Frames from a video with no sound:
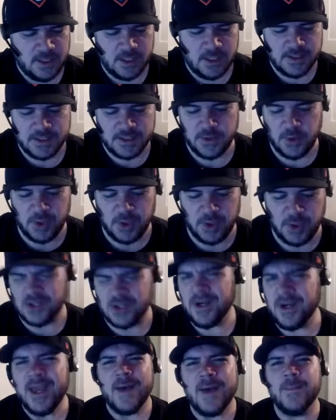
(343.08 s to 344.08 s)
a, serial
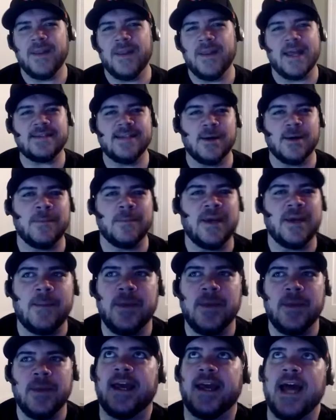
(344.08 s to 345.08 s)
killer, but that's not what I mean. I
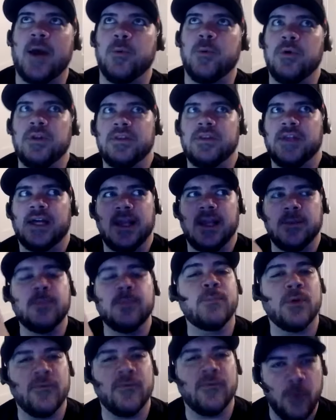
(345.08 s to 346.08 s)
mean, like, I really like the
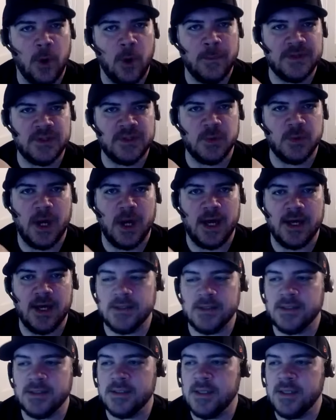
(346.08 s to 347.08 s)
performance
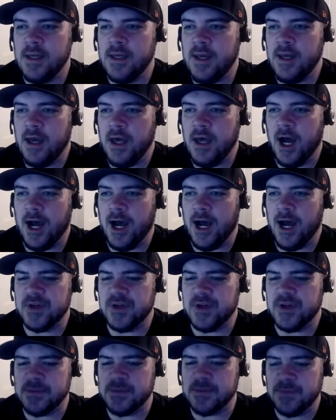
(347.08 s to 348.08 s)
wise, um,
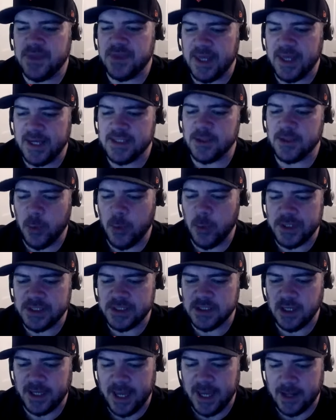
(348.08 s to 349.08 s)
there's some things that always
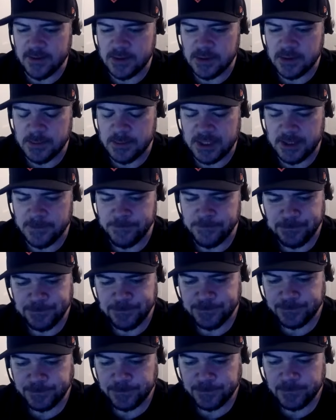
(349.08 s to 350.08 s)
stuck out to me
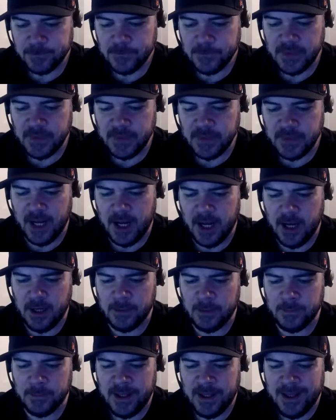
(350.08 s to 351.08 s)

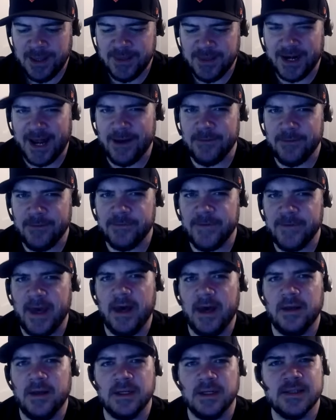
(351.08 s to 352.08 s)
um, that I've
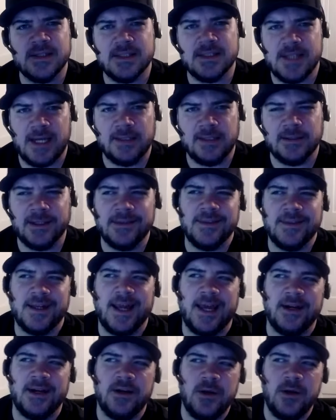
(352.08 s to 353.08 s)
found unsettling that
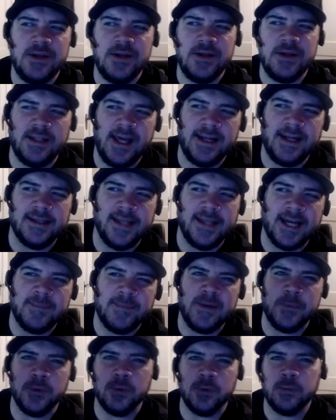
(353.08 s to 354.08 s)
I noticed that not a lot of
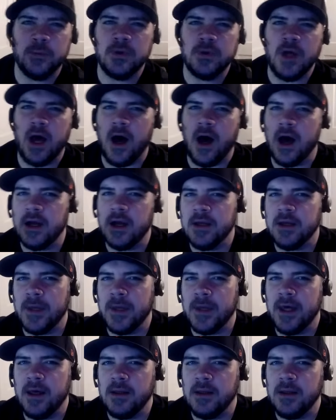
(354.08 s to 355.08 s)
people talk
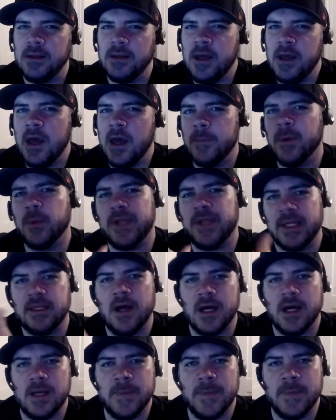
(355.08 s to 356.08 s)
about. But when they
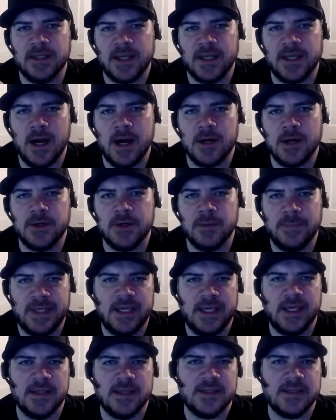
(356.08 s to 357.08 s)
talk about the character
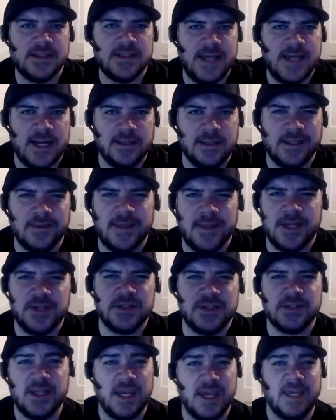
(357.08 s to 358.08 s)
being unsettling, they
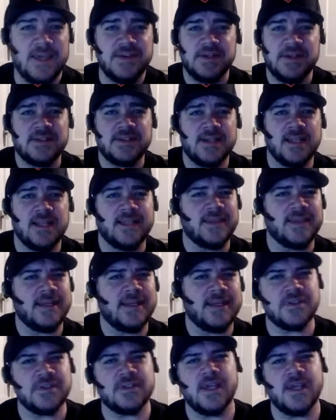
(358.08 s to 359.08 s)
just say he's unsettling. They
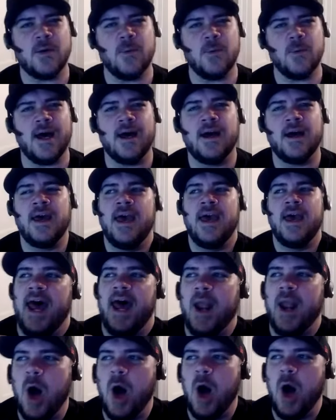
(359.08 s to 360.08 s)
never say why.
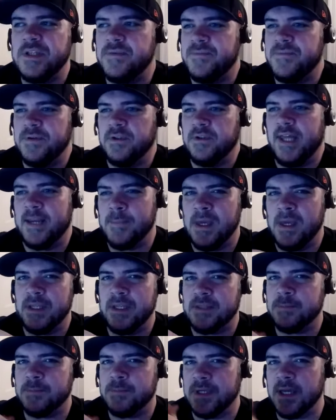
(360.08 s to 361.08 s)
And I always feel like maybe
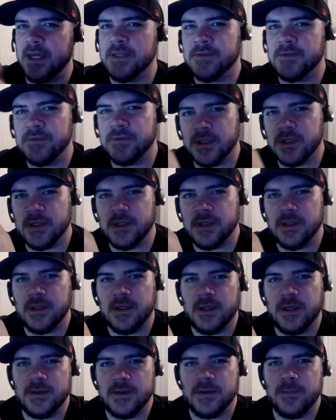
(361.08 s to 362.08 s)
it's because of the
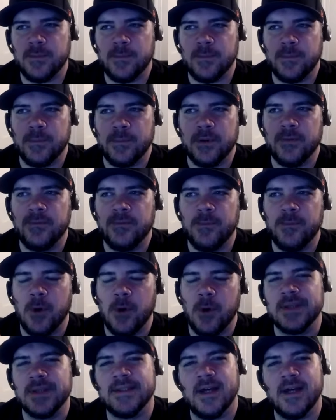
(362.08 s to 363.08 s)

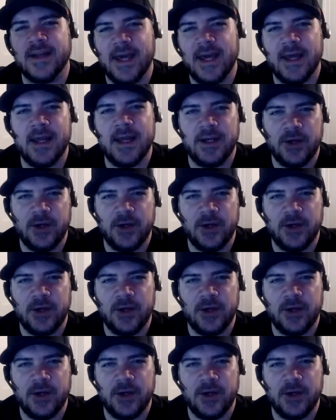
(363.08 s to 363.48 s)
performance. Now, not